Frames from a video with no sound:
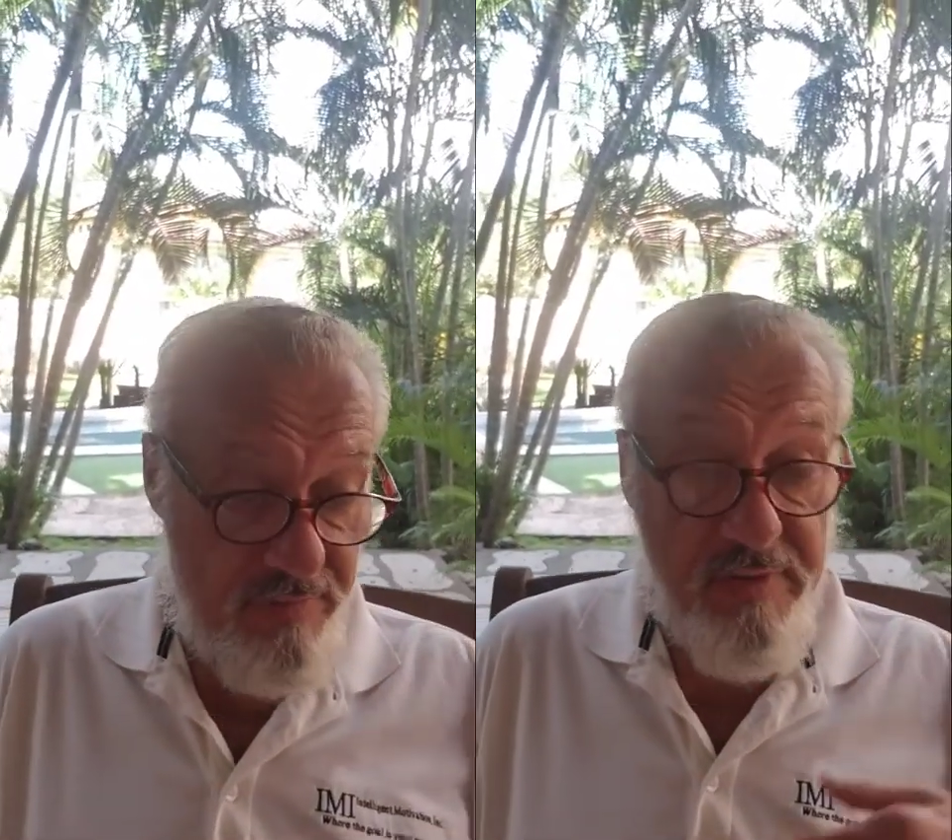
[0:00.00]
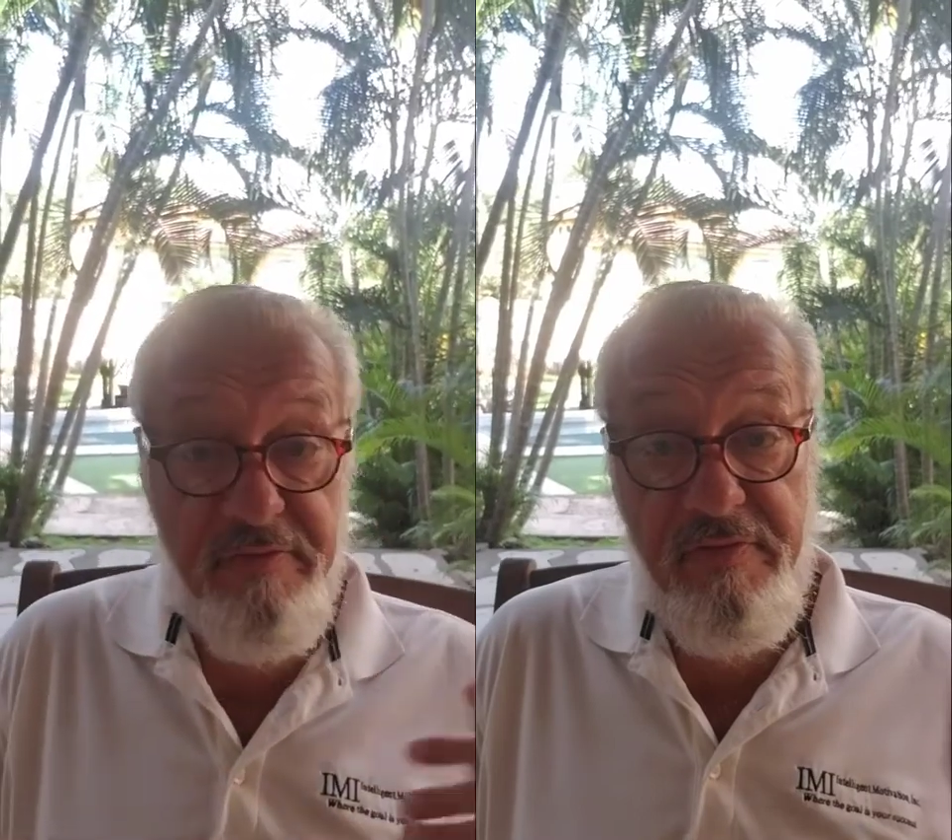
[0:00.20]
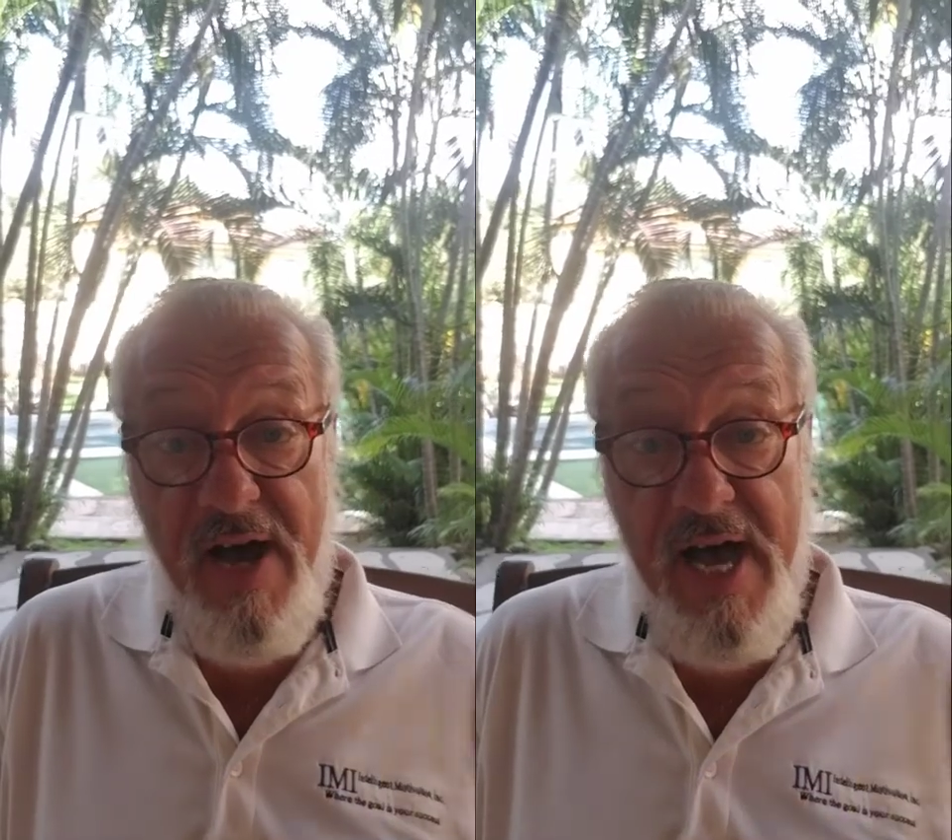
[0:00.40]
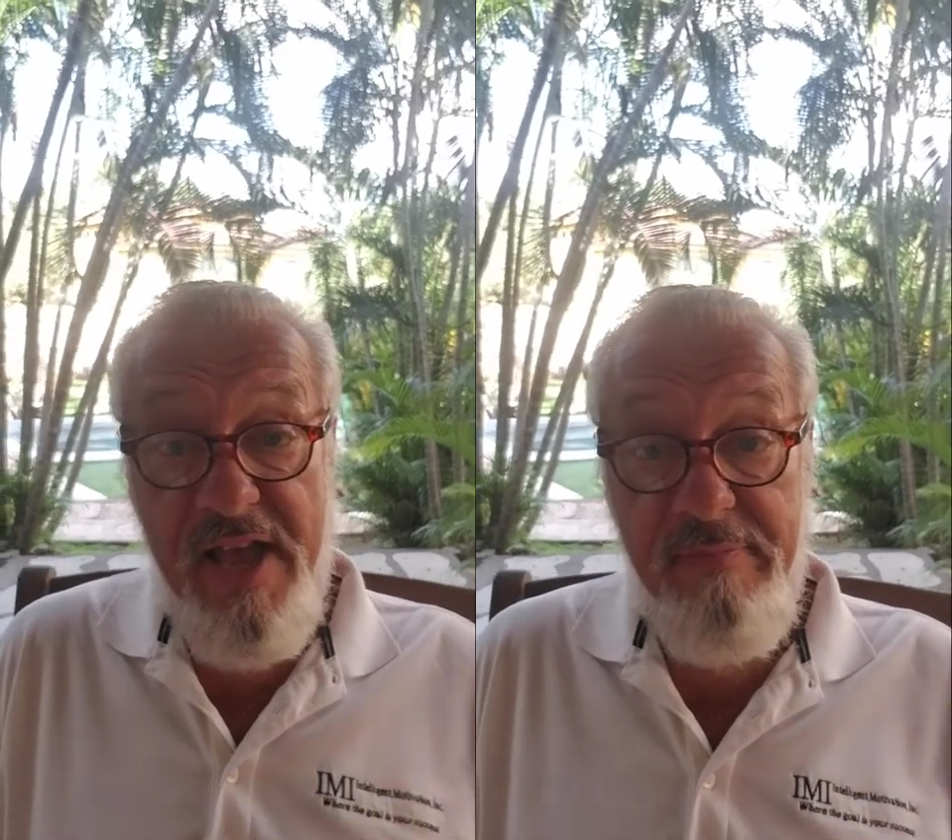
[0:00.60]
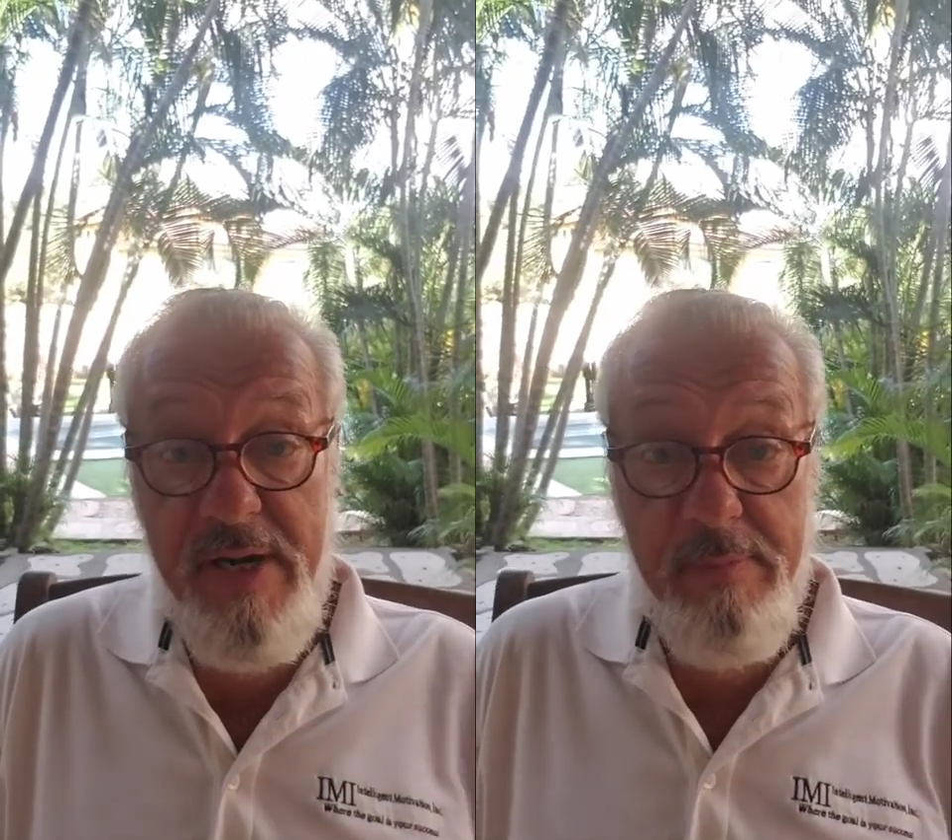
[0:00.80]

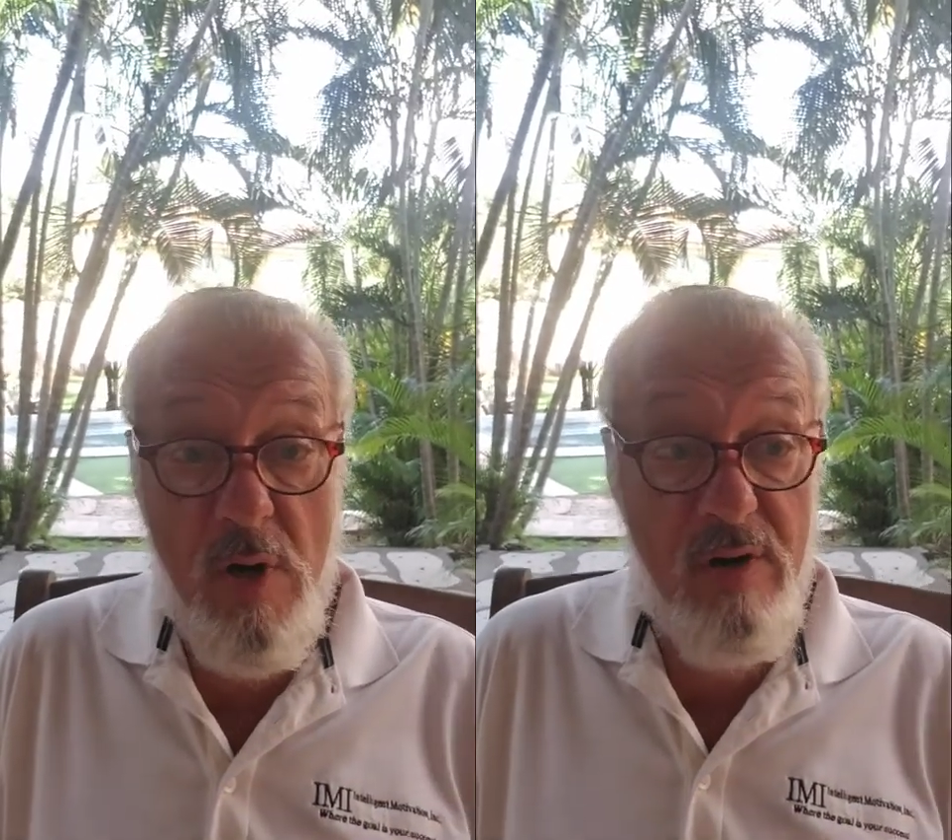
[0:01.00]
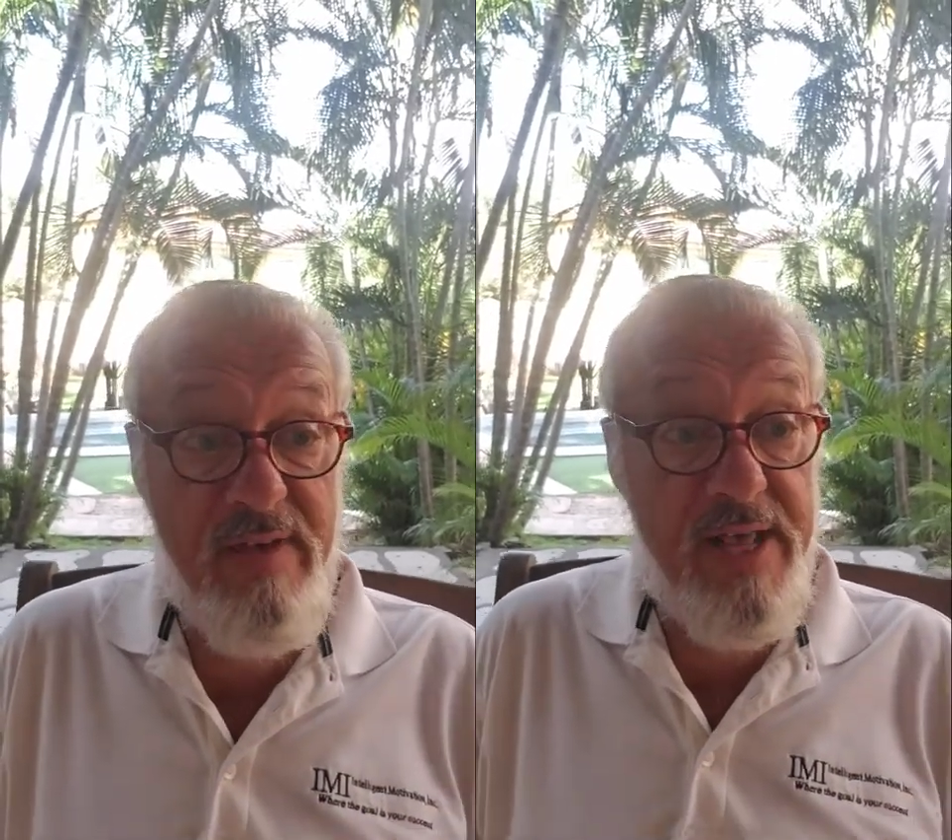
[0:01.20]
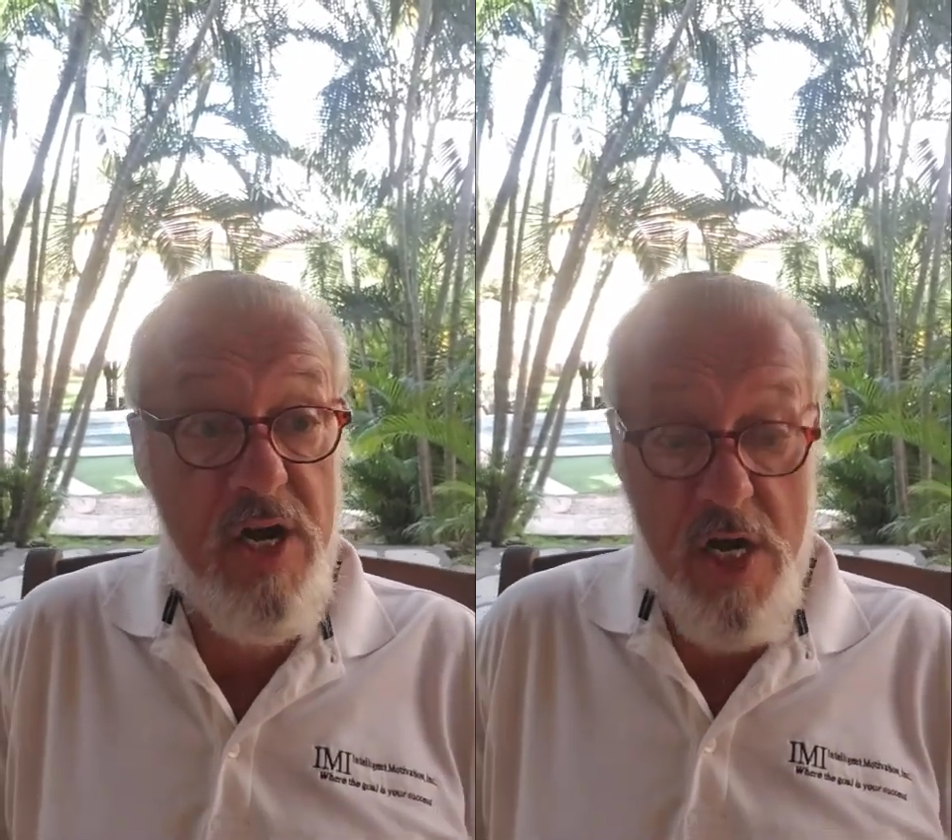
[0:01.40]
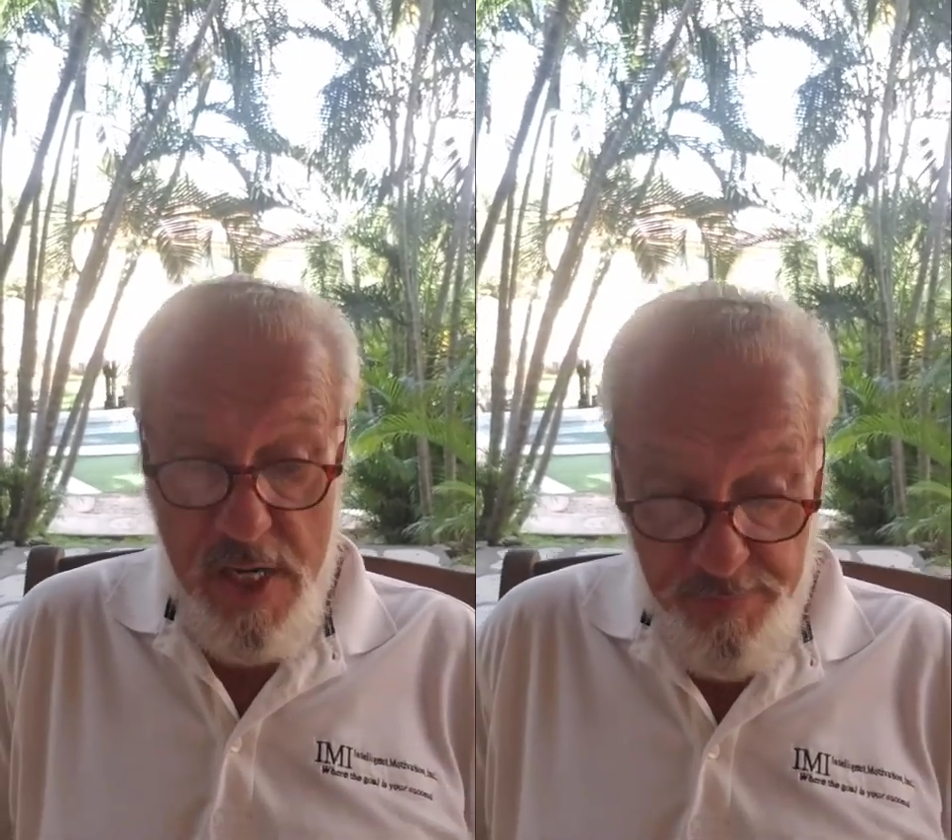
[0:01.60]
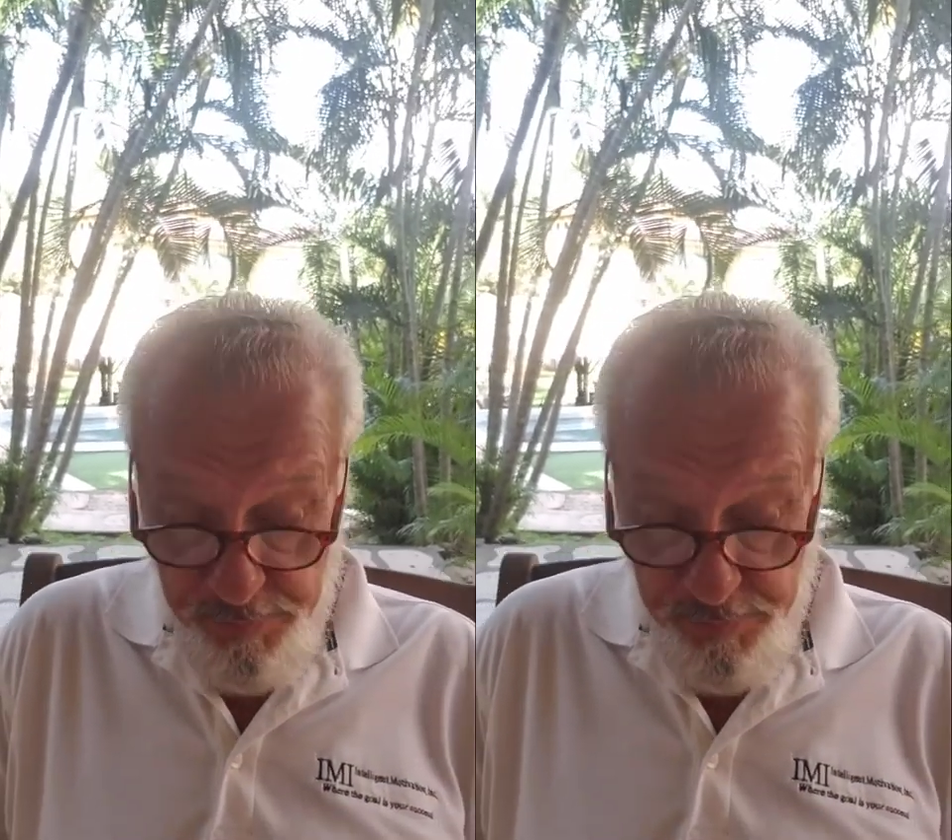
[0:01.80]
5-Minute Motivator.